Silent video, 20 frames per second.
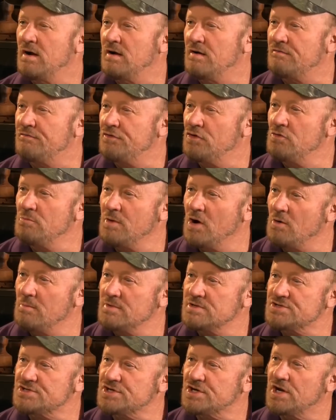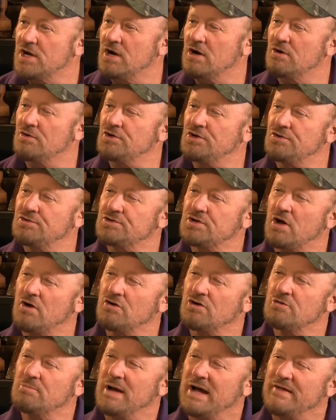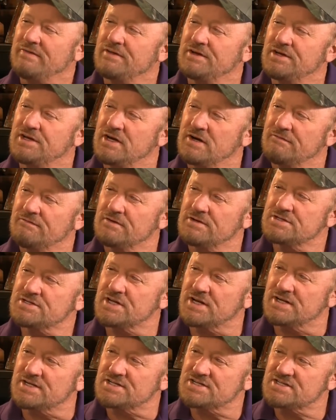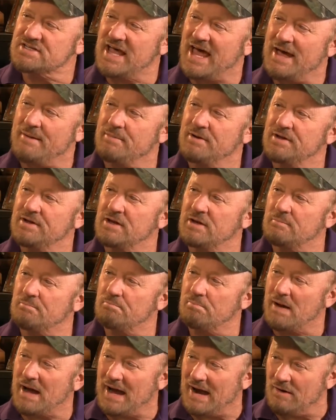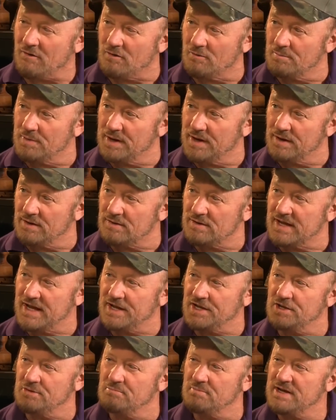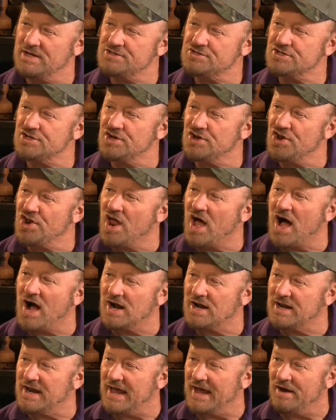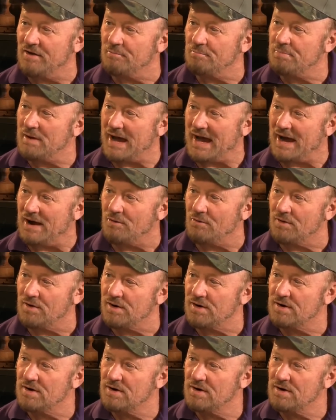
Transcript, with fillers: A few moments ago, you talked about the difference in a Sabot and a Powerbelt, and you mentioned knockdown power.